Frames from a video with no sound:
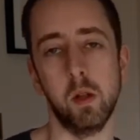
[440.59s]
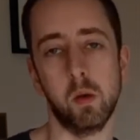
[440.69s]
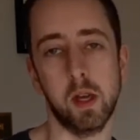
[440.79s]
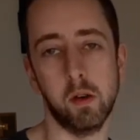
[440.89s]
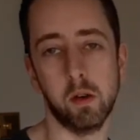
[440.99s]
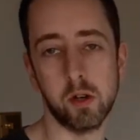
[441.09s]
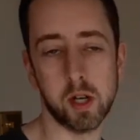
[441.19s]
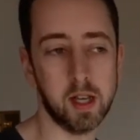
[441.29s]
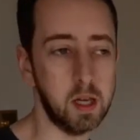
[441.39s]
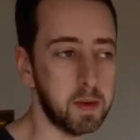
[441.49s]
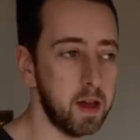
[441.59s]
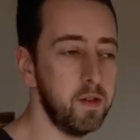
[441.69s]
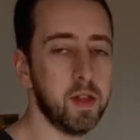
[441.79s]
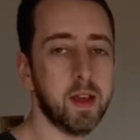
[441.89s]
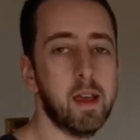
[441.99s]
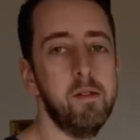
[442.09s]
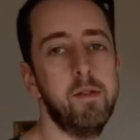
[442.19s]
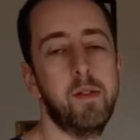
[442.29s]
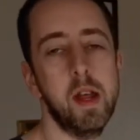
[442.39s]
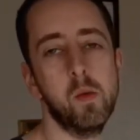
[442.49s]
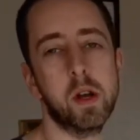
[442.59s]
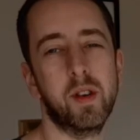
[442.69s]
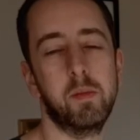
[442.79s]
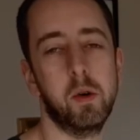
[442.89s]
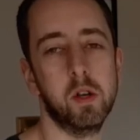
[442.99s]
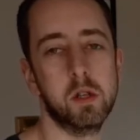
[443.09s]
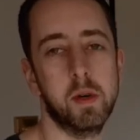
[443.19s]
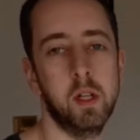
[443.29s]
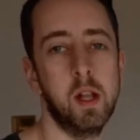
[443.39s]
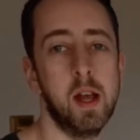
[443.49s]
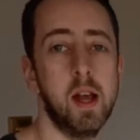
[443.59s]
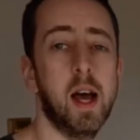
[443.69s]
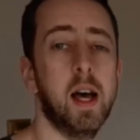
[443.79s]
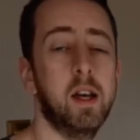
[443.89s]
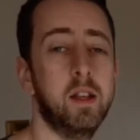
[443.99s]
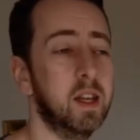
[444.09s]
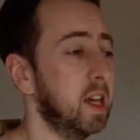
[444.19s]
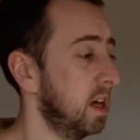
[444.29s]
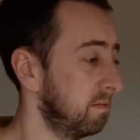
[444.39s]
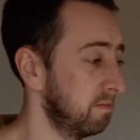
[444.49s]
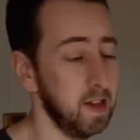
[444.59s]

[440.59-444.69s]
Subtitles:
Okay, I'm going to try and keep everything in frame wherever possible, and again,